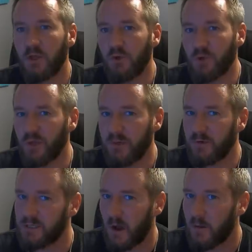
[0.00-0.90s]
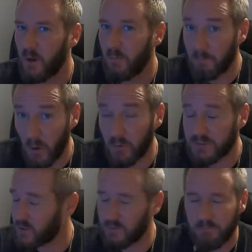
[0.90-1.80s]
Usually we talk about
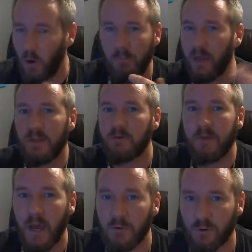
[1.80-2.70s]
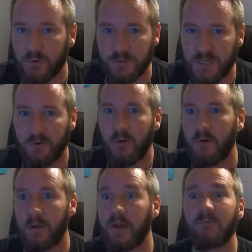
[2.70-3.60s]
boats or boat manufacturers here
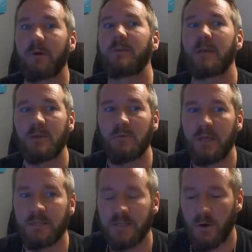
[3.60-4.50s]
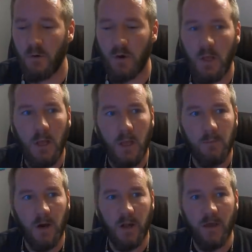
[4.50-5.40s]
on Everything You Need to Know,
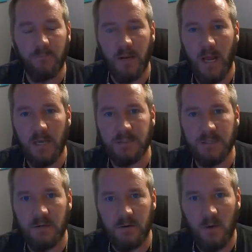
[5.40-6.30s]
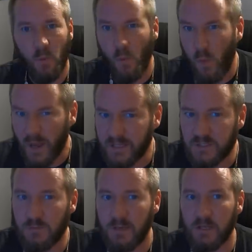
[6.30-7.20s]
but I've been asked way
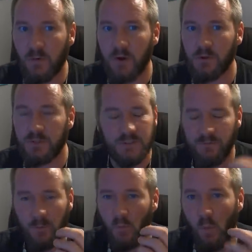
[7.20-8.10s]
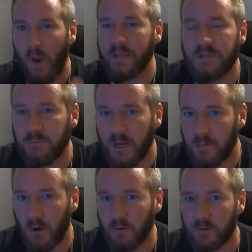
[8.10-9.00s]
too many questions from way too many
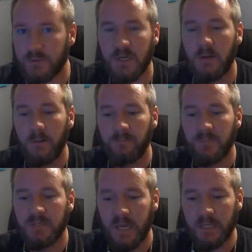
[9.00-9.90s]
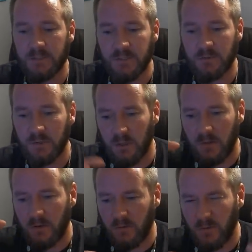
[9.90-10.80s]
boaters to answer
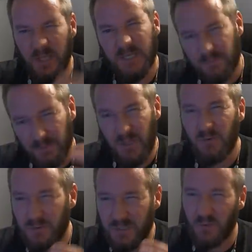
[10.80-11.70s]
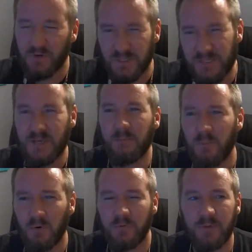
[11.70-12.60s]
these few sort of
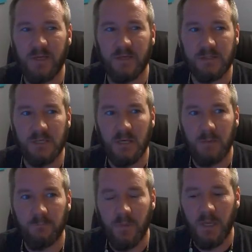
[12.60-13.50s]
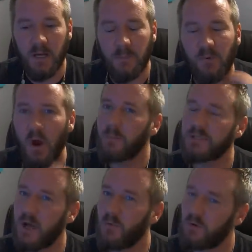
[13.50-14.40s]
simple things and I
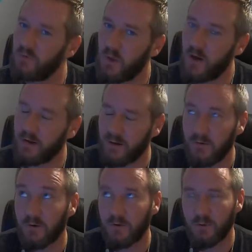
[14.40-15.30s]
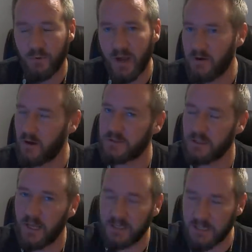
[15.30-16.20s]
promise I will not, or I'll try not,
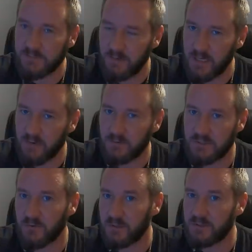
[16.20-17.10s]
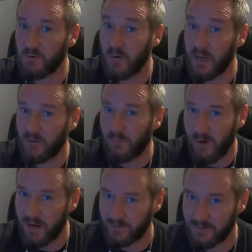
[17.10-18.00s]
to let this video turn into a
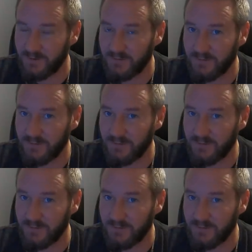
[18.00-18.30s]
rant.